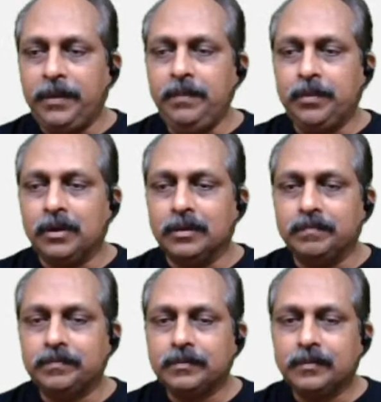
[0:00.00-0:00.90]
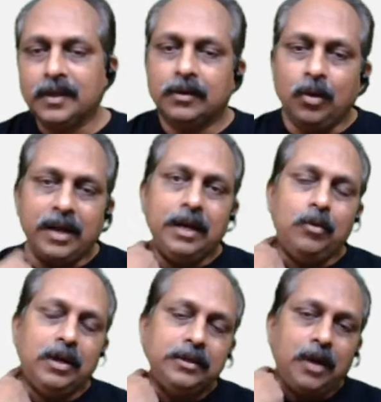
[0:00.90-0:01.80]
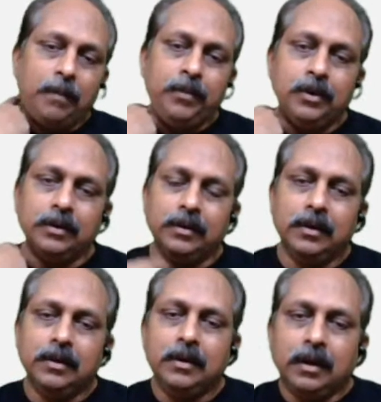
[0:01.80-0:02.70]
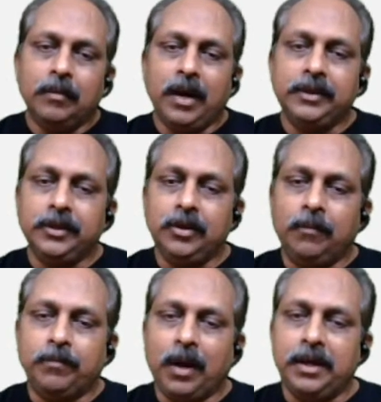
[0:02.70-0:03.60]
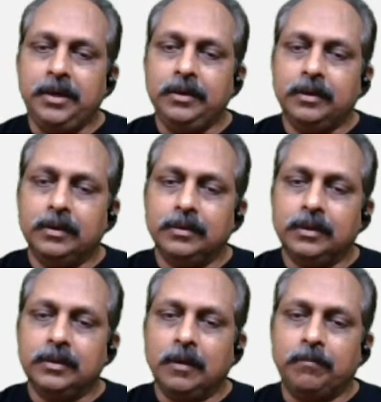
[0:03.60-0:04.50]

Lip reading: People. Now, I give one example. Imagine you're flying, there's a